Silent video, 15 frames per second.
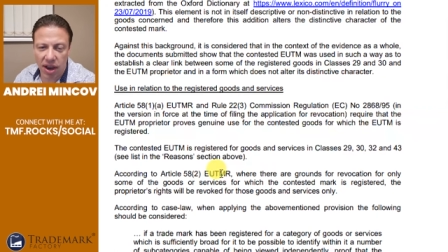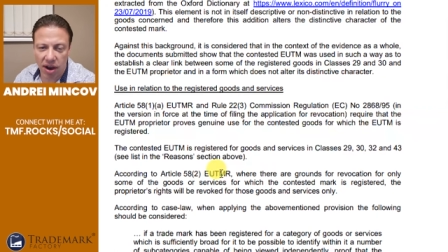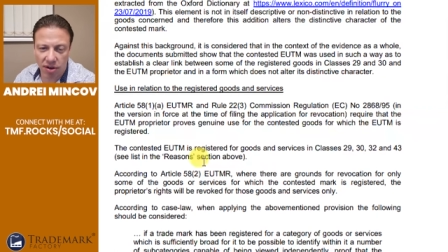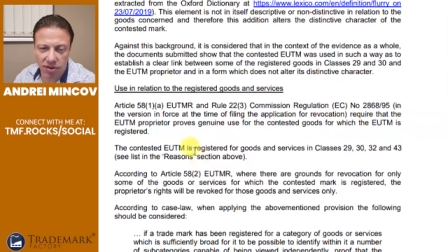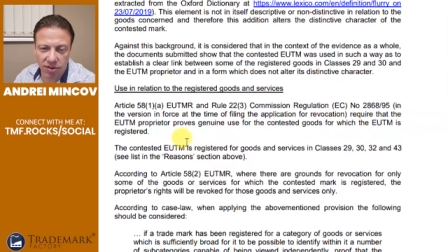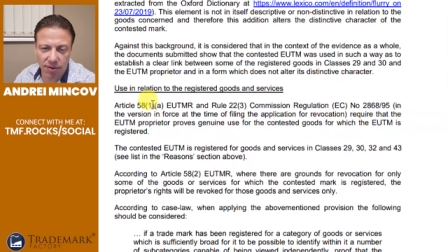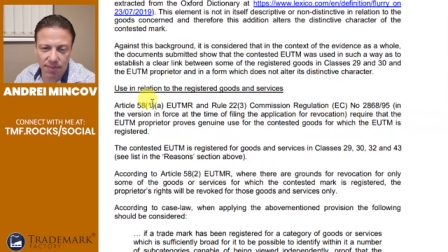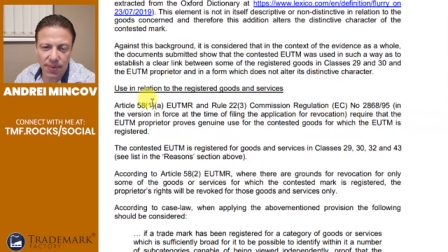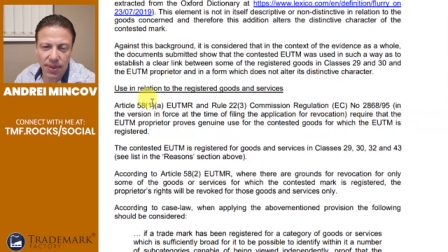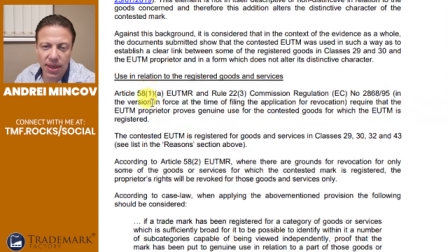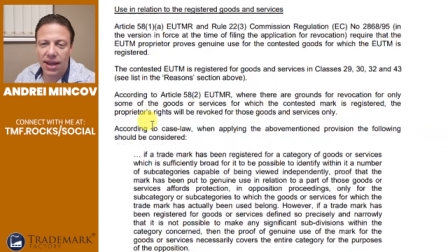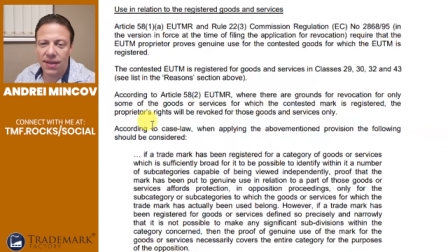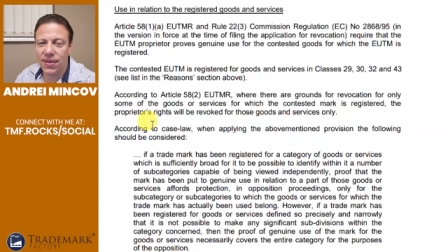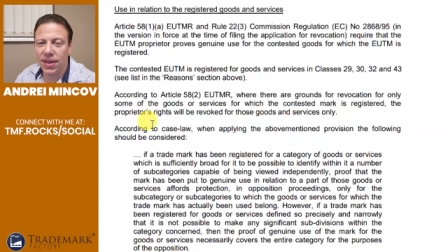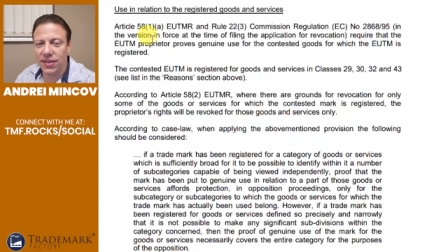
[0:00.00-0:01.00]
character
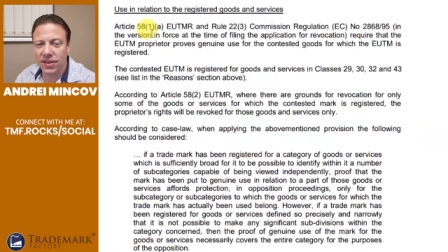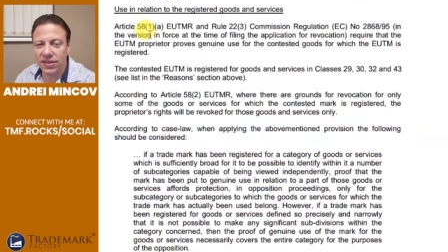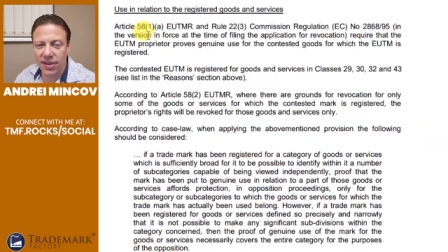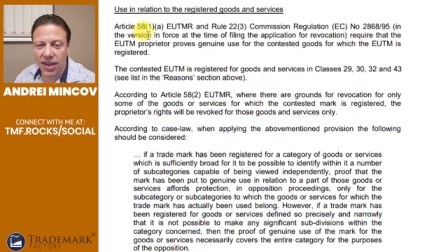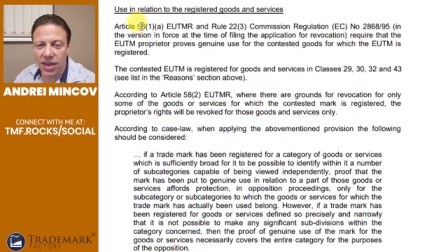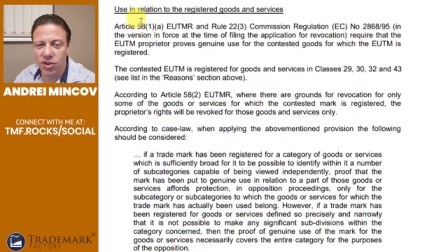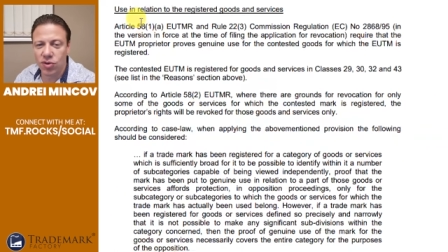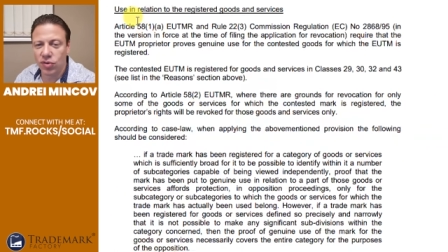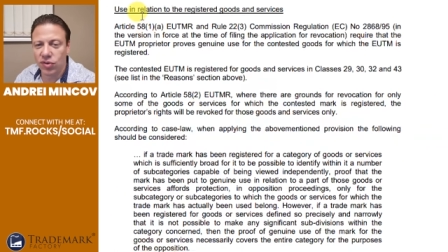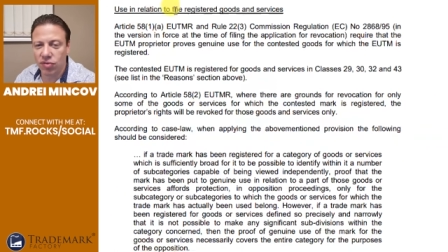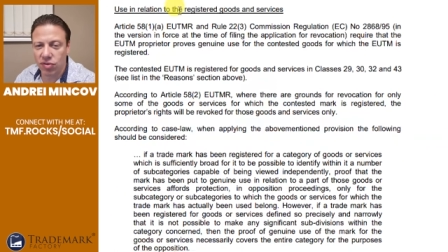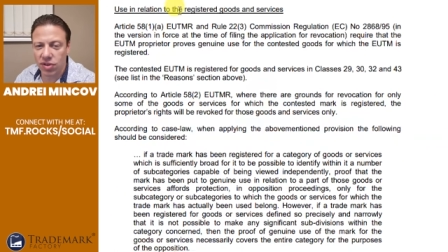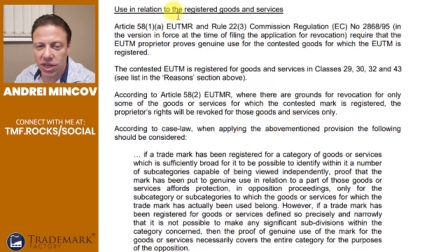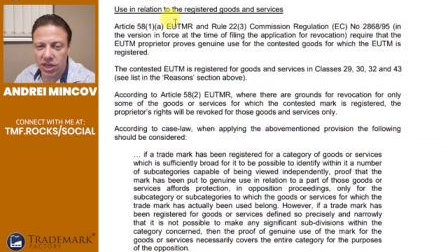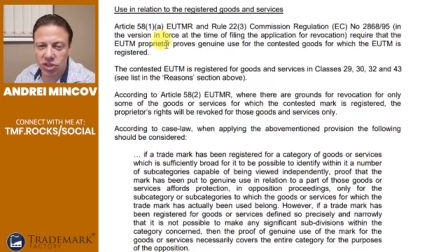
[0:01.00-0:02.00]
and then they say use
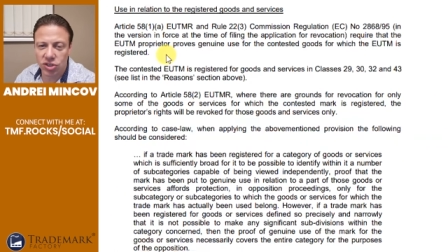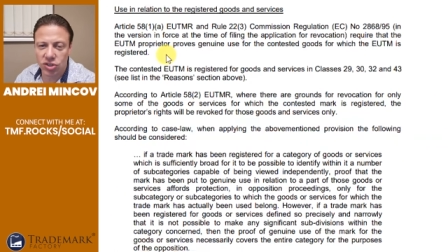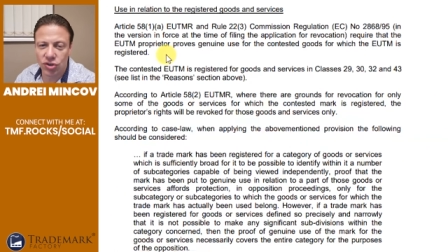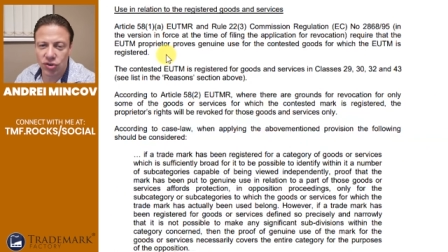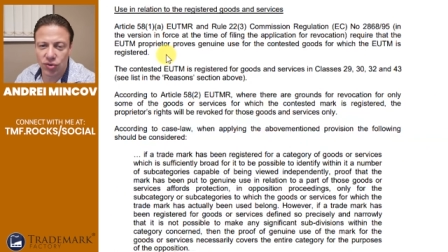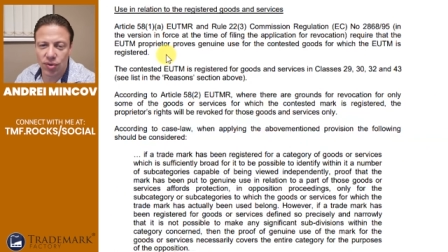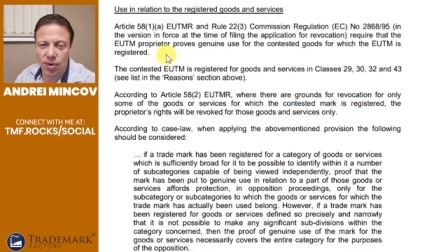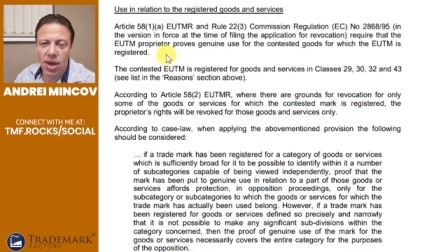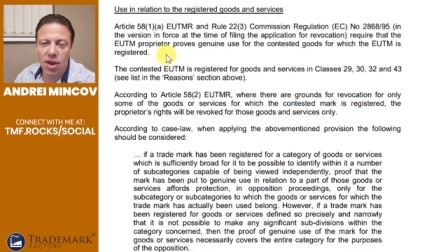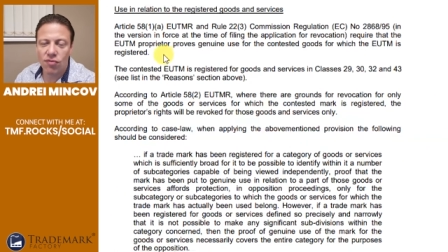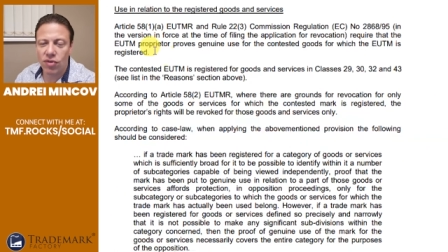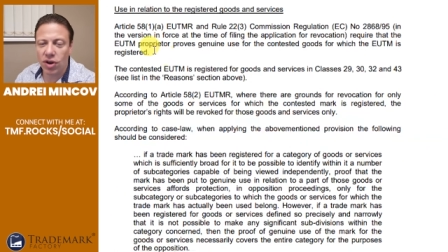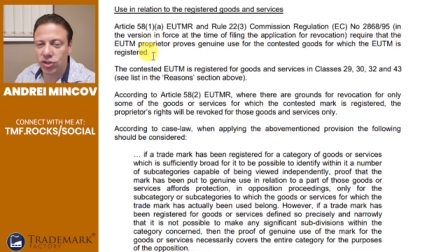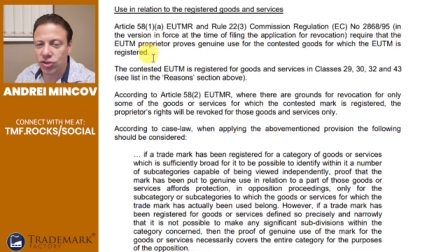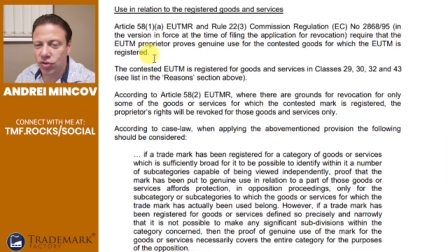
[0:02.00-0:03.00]
in relation to
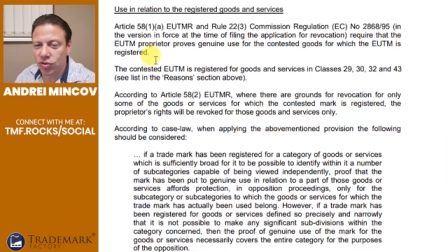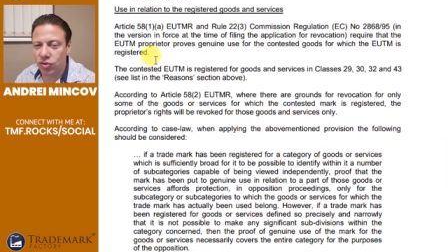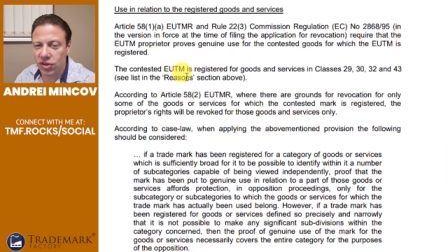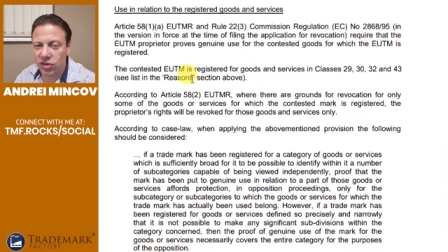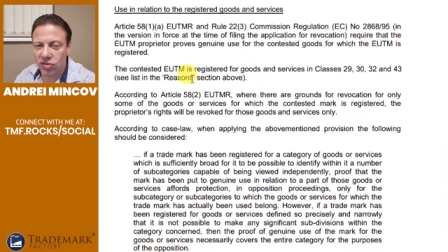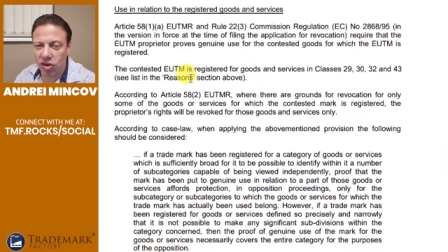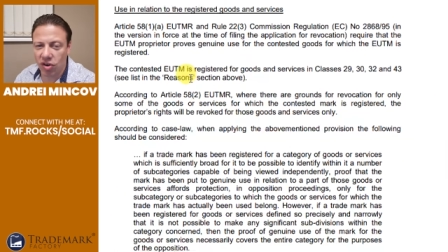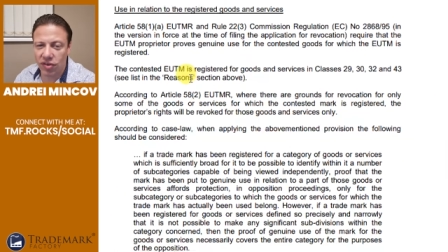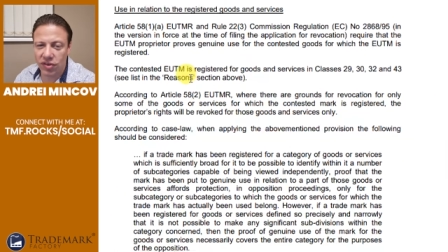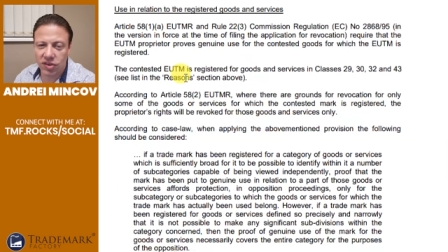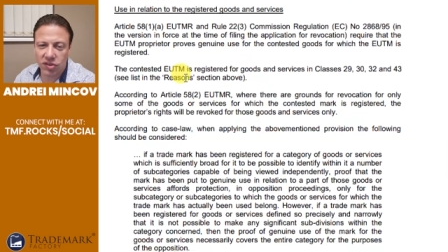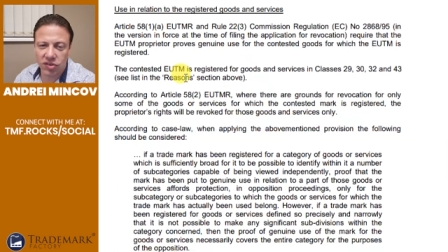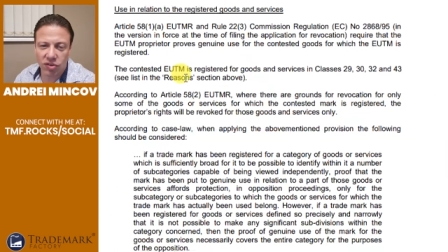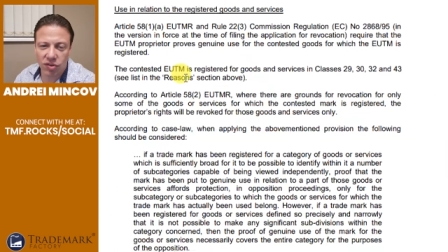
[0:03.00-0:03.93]
registered goods and services.